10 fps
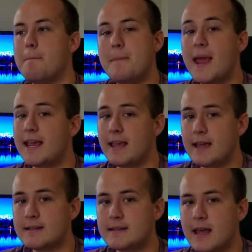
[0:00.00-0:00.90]
making
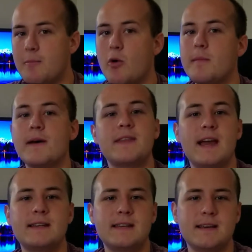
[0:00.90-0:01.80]
it and more about the
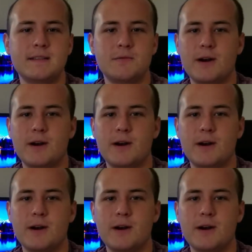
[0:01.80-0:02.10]
ideas,